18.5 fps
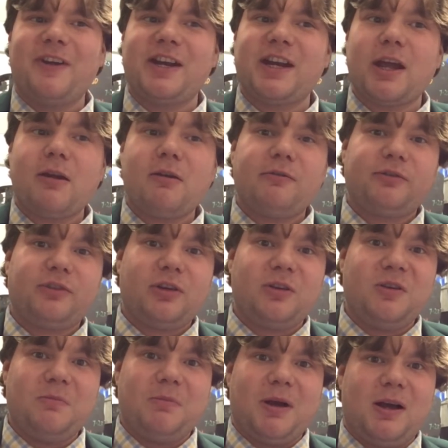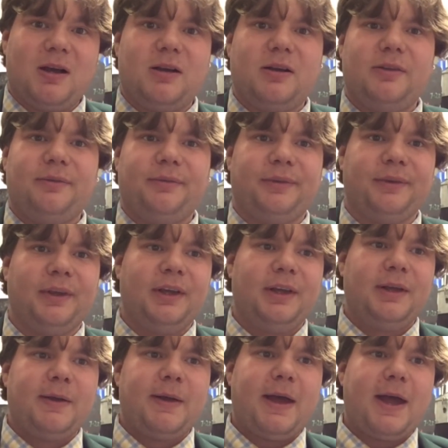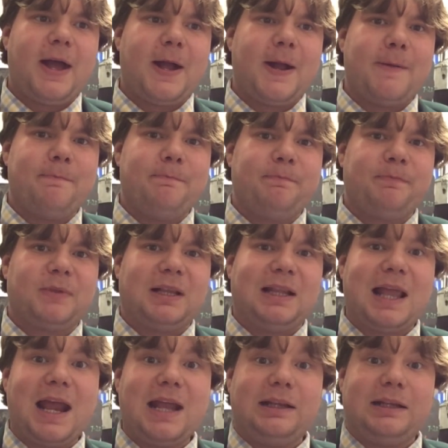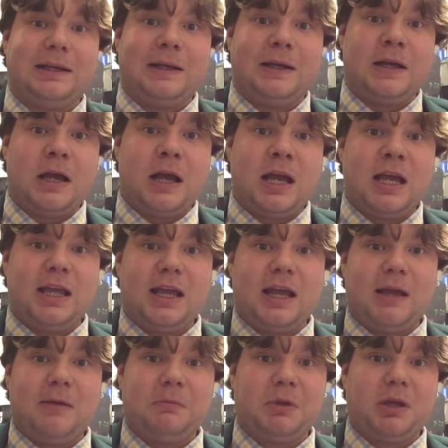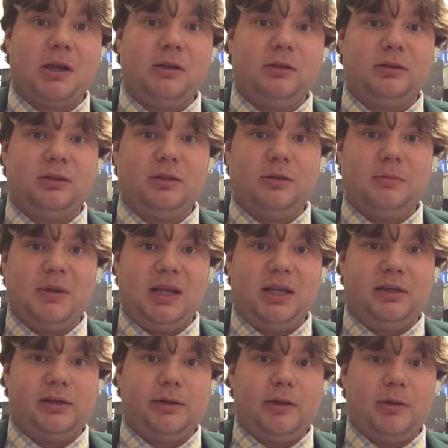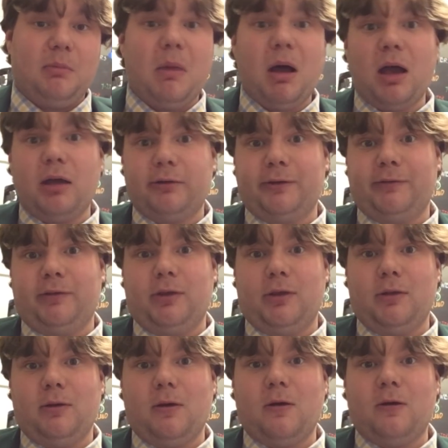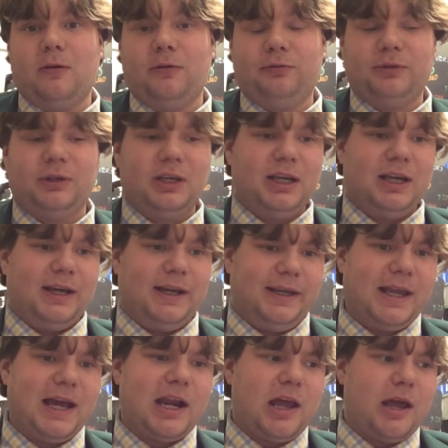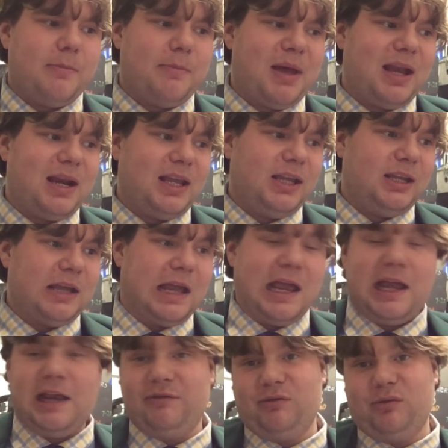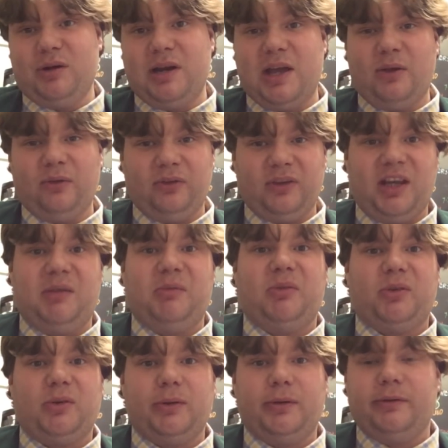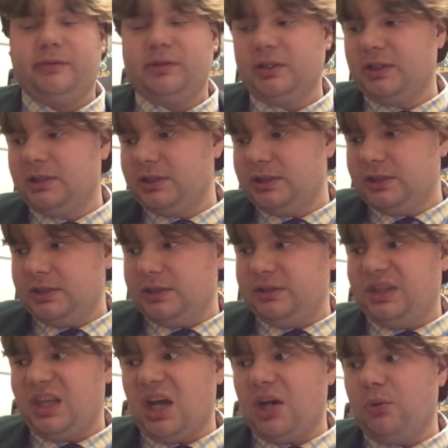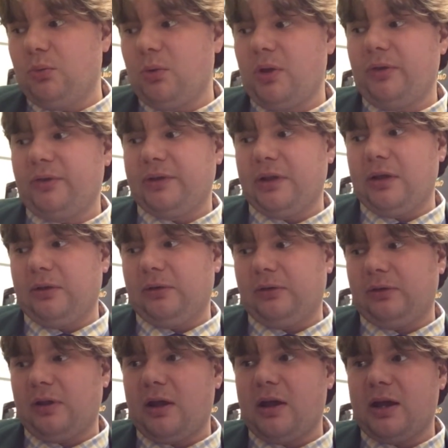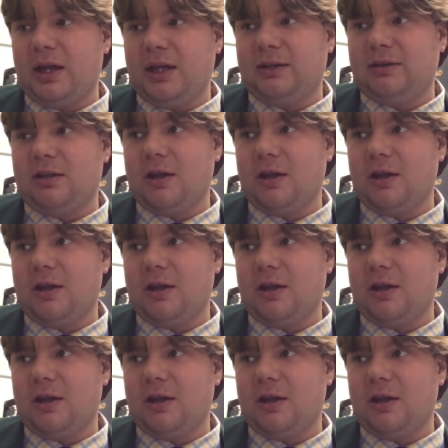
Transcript: video of two parts. Um, later I am going to be doing my review of Yellow Belly. Everyone else seems to have done one it's high